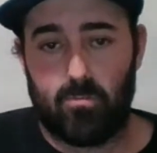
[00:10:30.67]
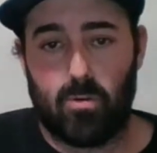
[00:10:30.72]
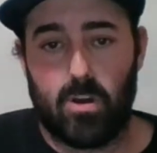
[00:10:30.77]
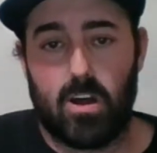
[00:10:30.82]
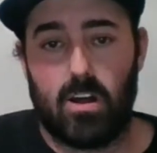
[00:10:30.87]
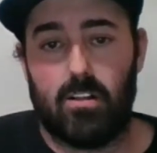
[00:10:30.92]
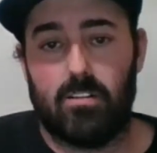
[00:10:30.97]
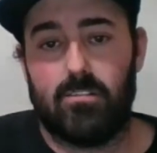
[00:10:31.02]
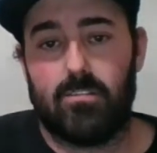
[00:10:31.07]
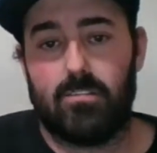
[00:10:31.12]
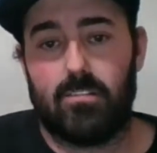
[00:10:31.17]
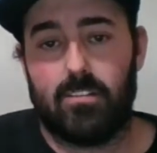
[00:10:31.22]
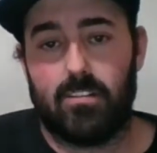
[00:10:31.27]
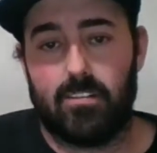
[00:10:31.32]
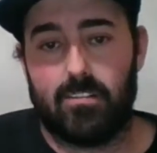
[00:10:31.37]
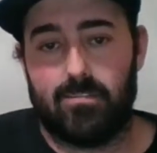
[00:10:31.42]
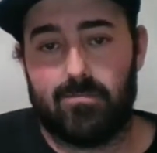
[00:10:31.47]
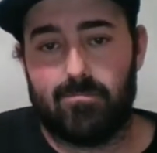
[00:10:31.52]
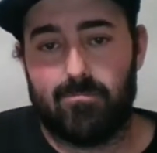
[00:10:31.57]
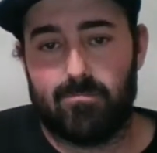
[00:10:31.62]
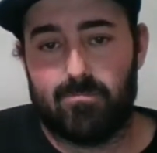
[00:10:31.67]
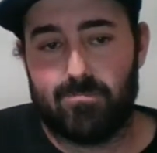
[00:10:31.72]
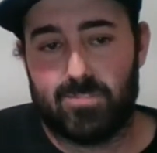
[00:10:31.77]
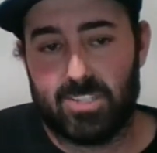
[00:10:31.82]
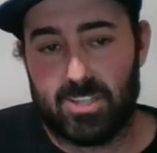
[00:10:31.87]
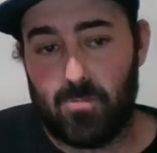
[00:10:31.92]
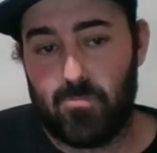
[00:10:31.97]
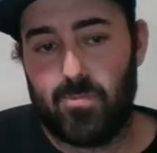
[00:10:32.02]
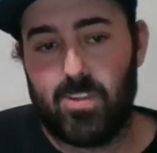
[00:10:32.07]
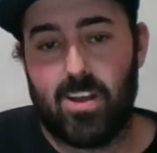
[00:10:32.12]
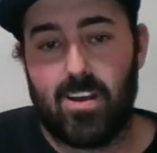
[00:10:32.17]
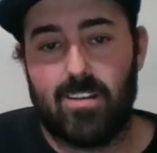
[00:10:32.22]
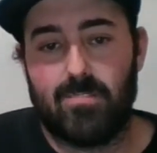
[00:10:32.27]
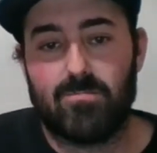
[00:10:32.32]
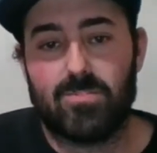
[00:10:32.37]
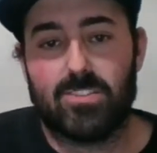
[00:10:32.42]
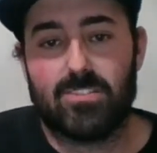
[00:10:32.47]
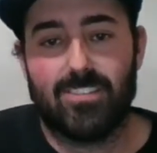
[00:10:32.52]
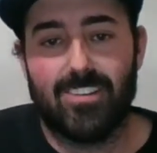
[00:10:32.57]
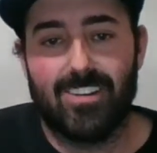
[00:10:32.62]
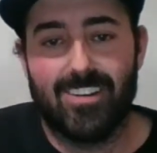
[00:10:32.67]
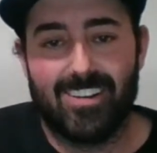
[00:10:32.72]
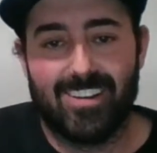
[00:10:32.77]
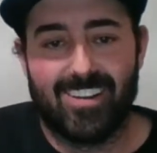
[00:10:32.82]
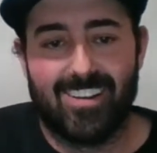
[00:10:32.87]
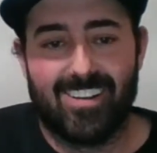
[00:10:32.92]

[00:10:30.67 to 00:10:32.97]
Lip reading: Well, sometimes.